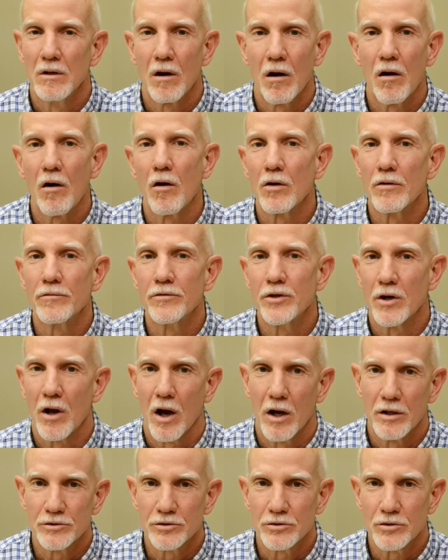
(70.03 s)
All of the
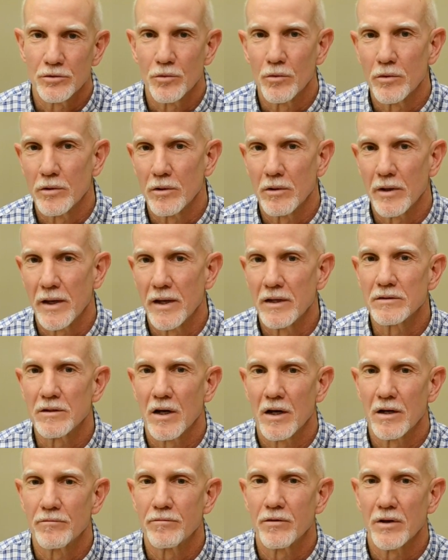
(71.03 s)
non-steroidal
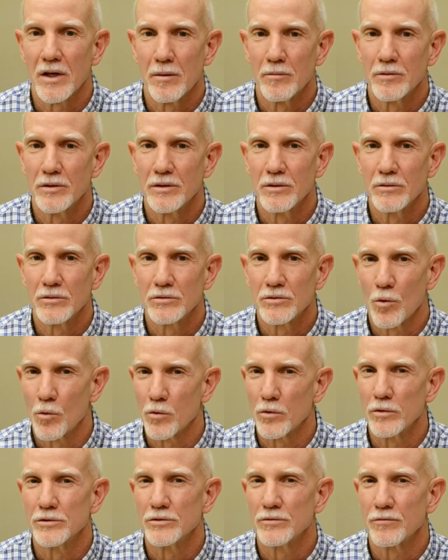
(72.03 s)

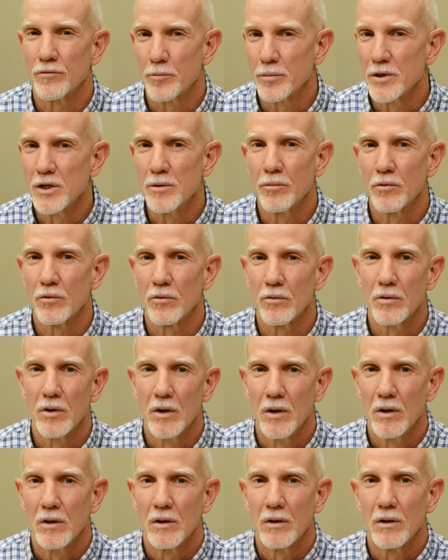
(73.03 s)
anti-inflammatories for people,
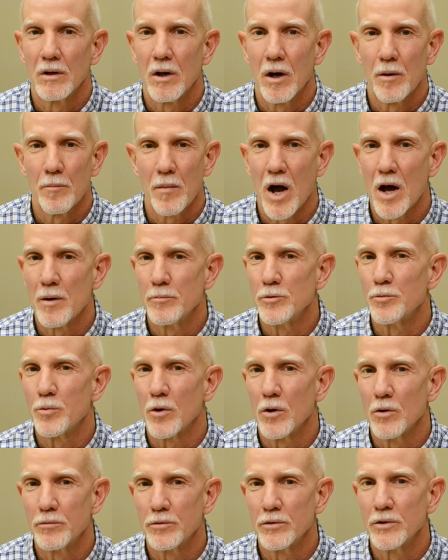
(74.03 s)

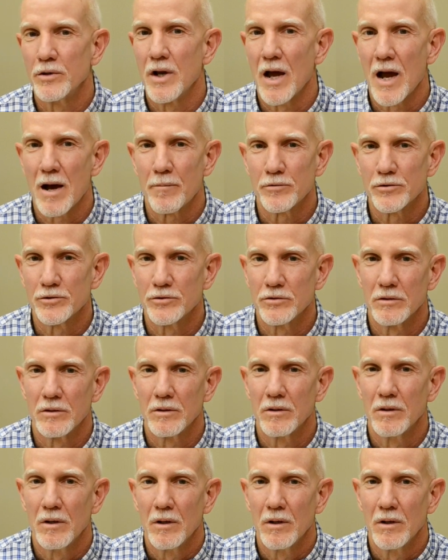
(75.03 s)
ibuprofen, naproxen,